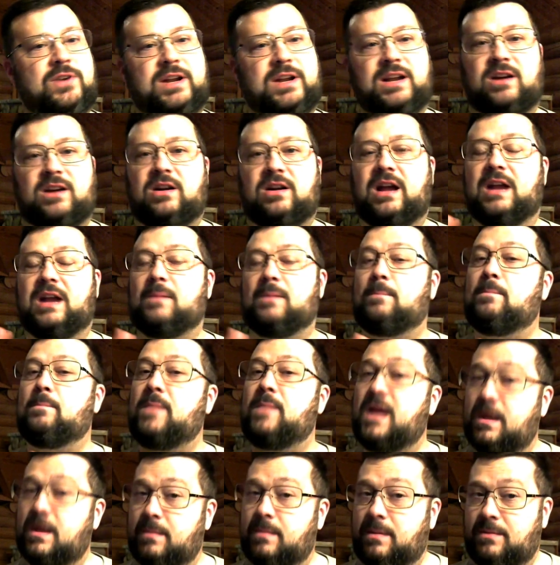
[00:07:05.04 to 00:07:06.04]
here at a
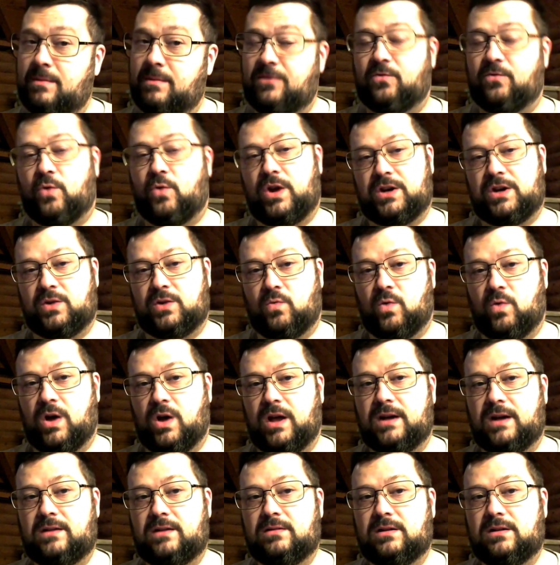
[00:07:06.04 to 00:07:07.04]
minimum of
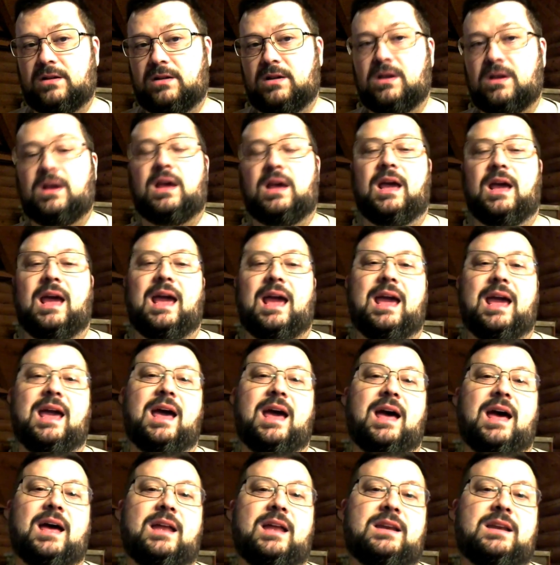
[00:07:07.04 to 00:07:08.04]
1-to-1
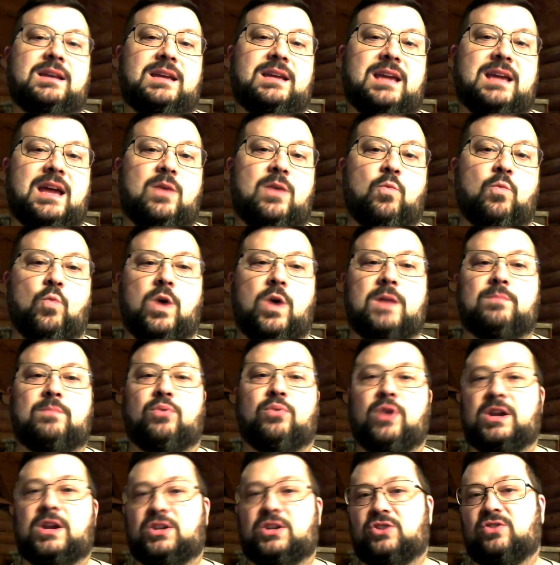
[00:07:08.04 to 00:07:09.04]
and get
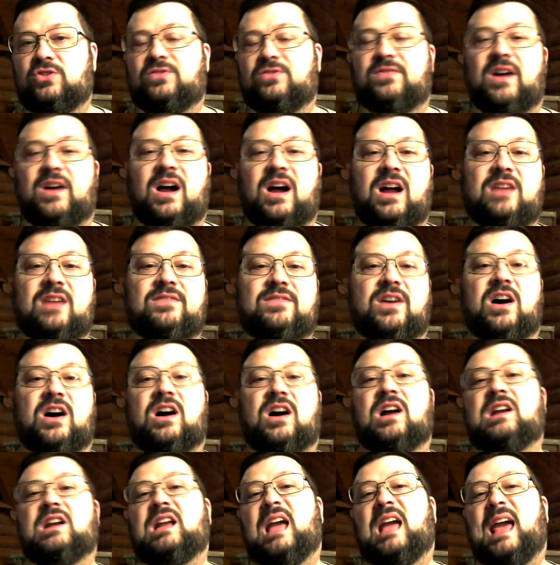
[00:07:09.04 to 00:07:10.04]
1.25
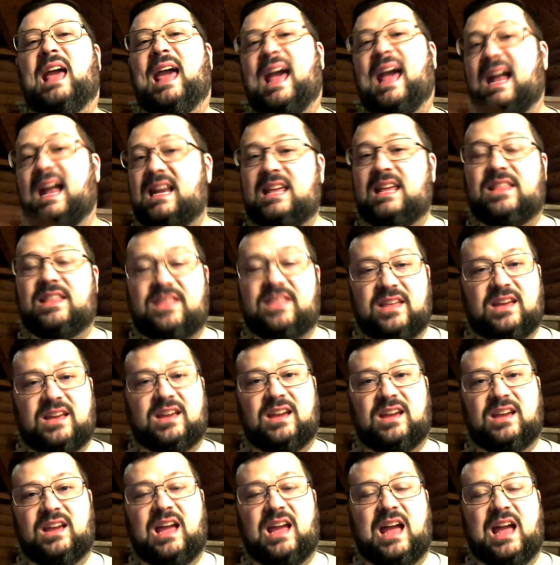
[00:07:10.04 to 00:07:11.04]
on
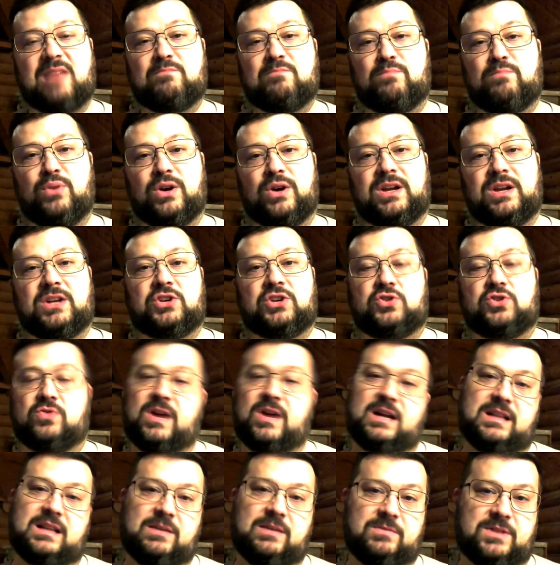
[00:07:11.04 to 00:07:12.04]
anything and book it
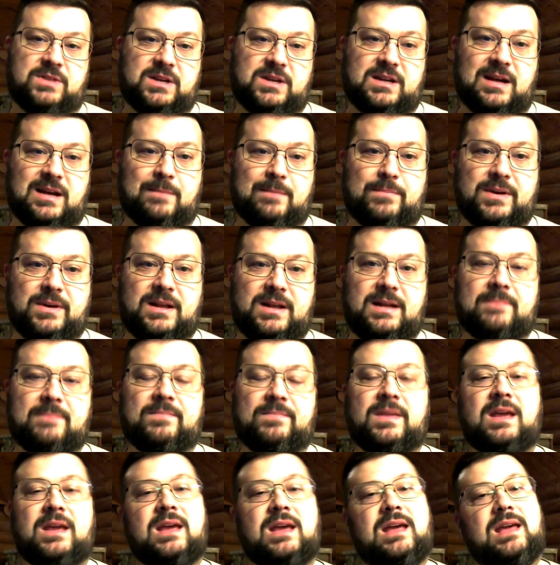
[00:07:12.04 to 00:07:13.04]
directly with the company.
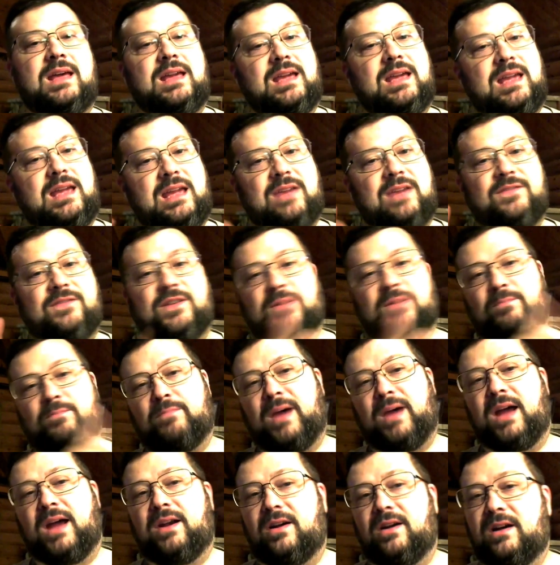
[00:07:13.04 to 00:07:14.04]
Even
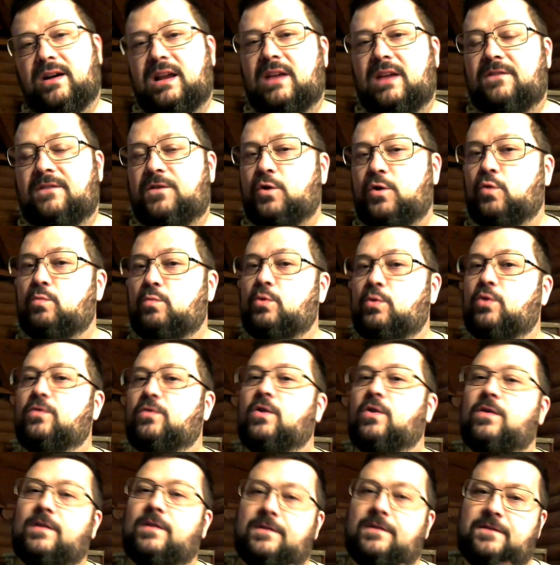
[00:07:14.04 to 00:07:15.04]
better, if you move
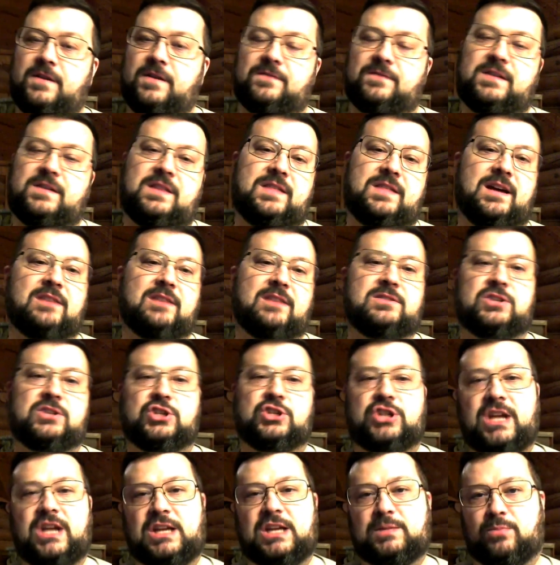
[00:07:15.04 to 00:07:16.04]
over 50,000
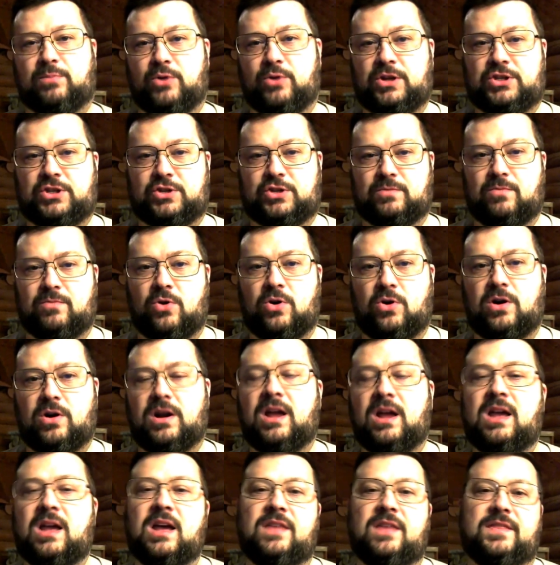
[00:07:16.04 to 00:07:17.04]
Chase points or
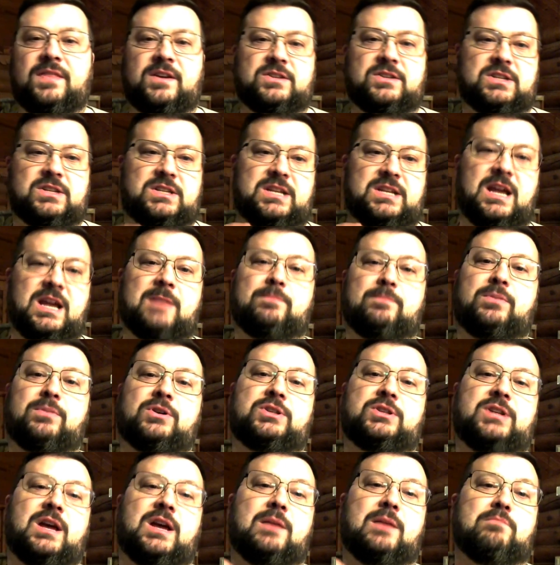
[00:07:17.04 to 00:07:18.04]
more, there's a
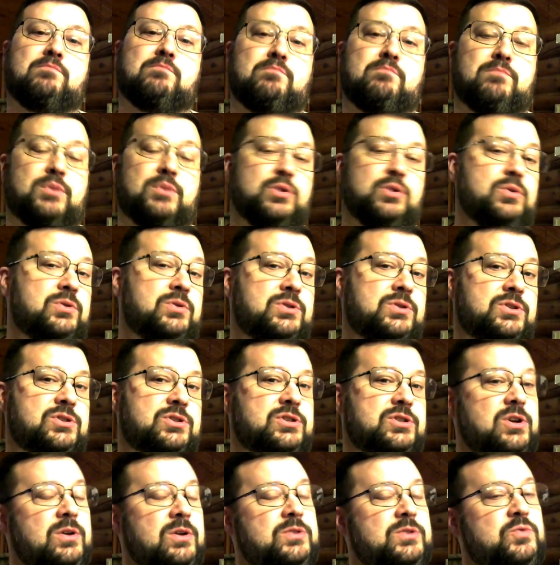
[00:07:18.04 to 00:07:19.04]
10% boost.
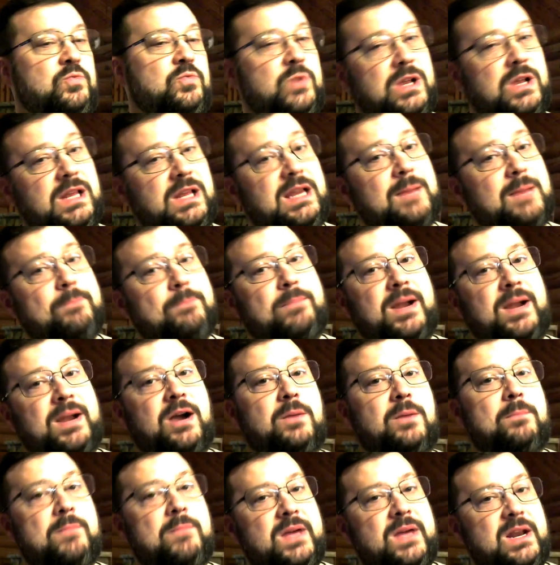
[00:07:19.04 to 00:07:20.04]
So it's really a
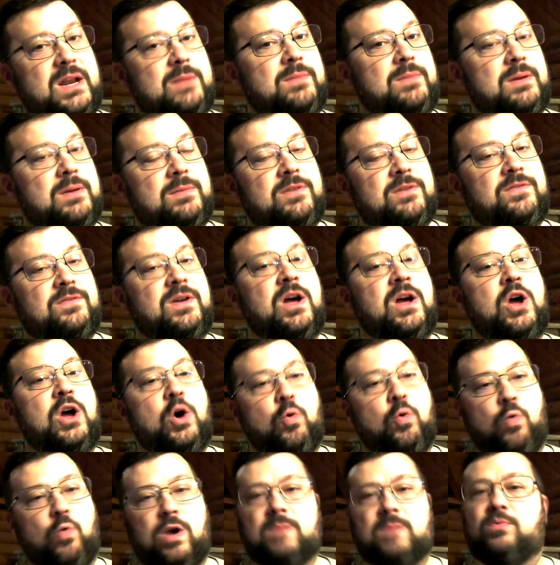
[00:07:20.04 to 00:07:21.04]
bare minimum of
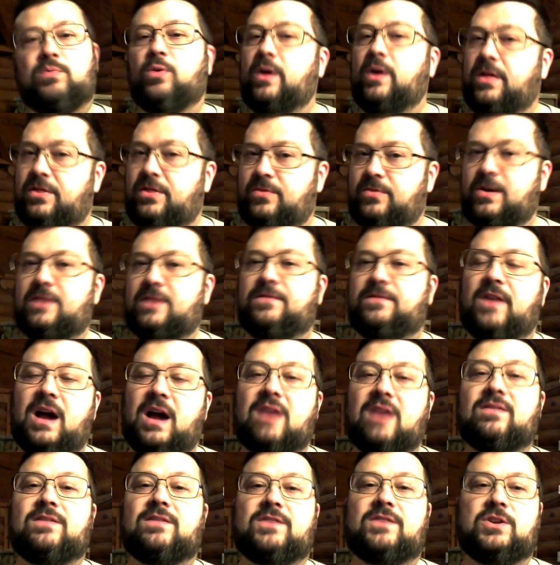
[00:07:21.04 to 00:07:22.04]

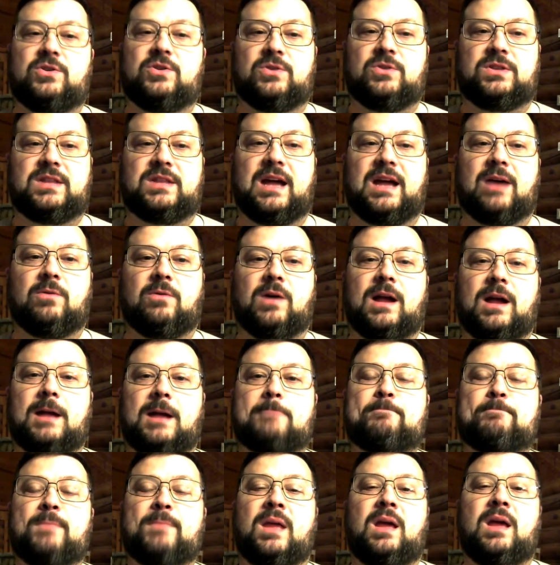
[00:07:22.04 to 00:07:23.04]
1.35 if you do it that
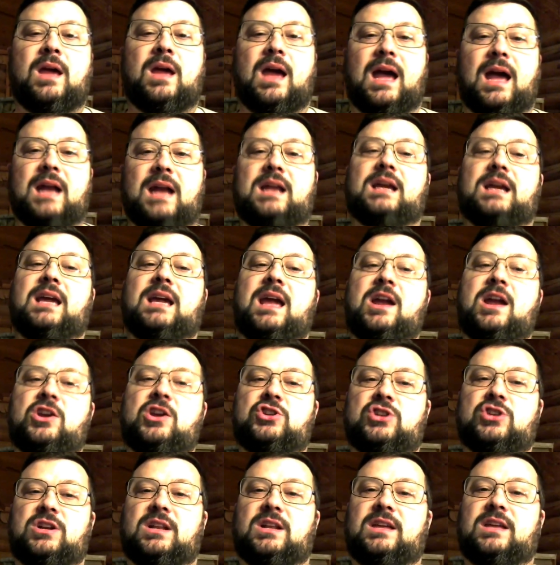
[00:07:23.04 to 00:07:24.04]
way. And
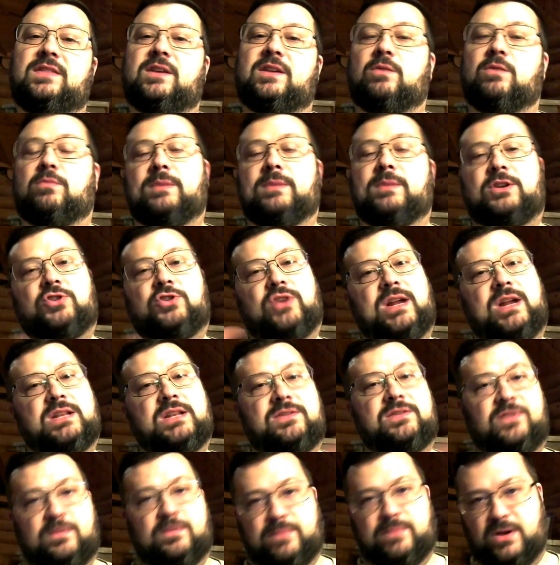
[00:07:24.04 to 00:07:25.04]
occasionally there will be
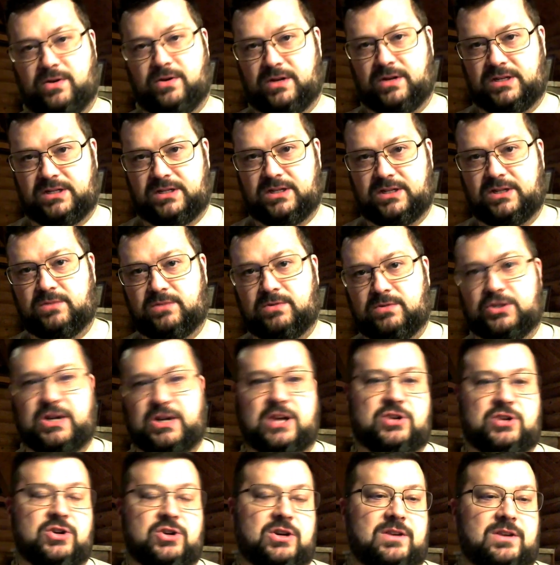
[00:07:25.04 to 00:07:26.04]
transfer bonuses, which
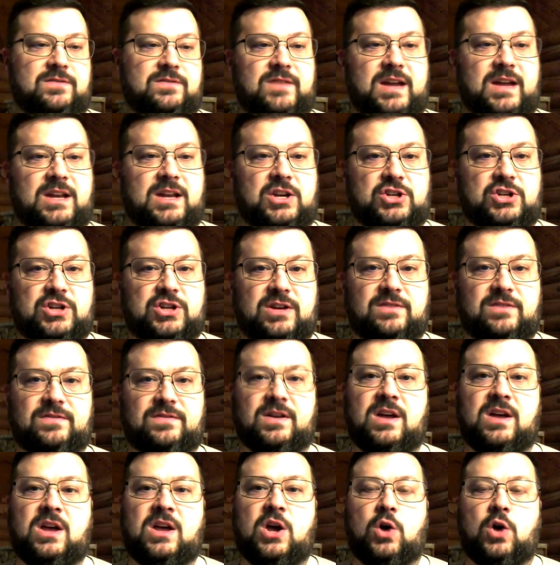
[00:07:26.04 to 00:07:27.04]
I took advantage of
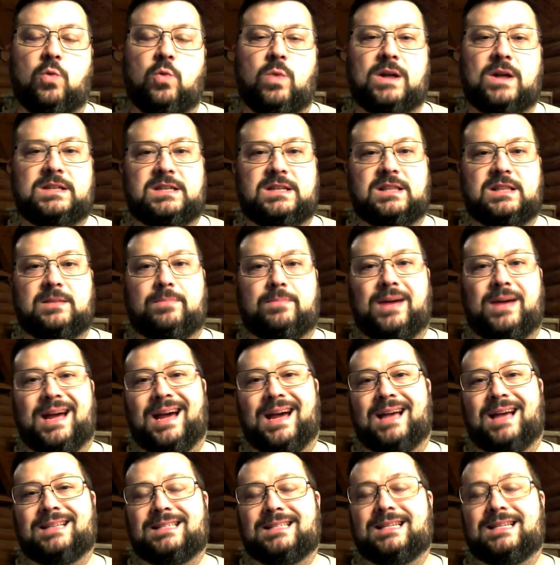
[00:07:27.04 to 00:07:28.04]
once in the
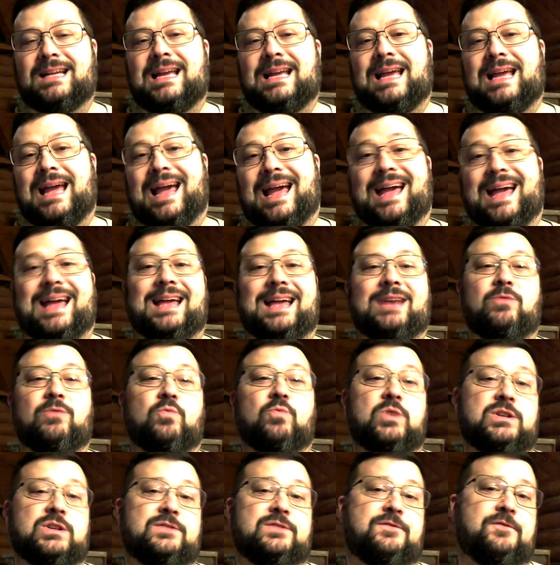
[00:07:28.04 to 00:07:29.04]
past and
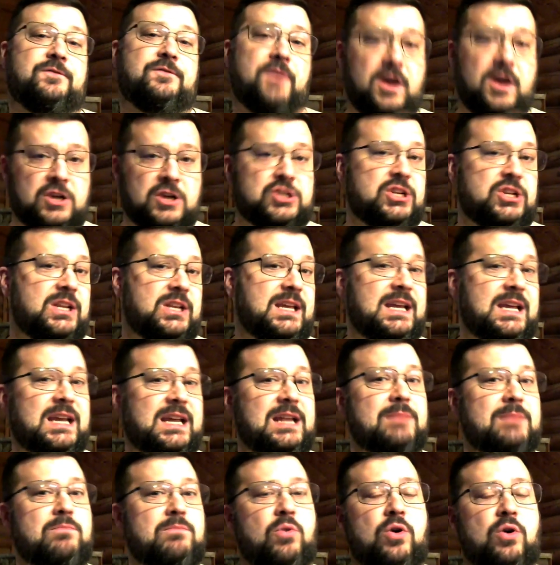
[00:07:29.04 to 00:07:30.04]
was functionally
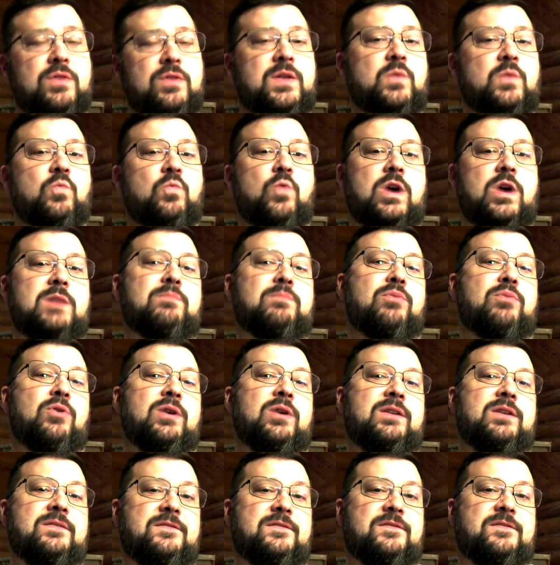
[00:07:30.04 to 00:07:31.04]
getting more than
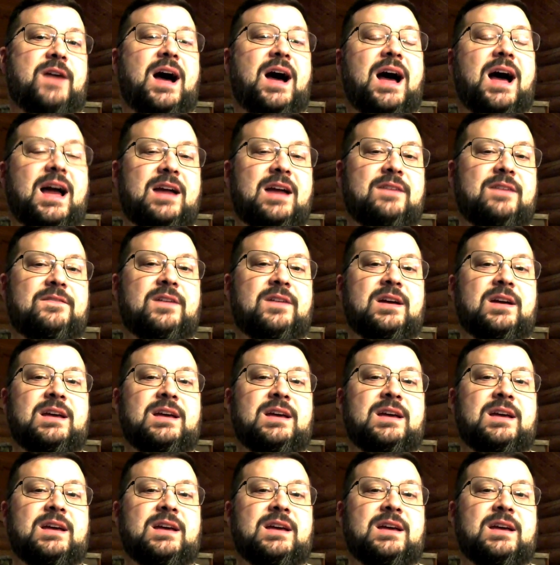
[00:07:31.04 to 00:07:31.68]
1.5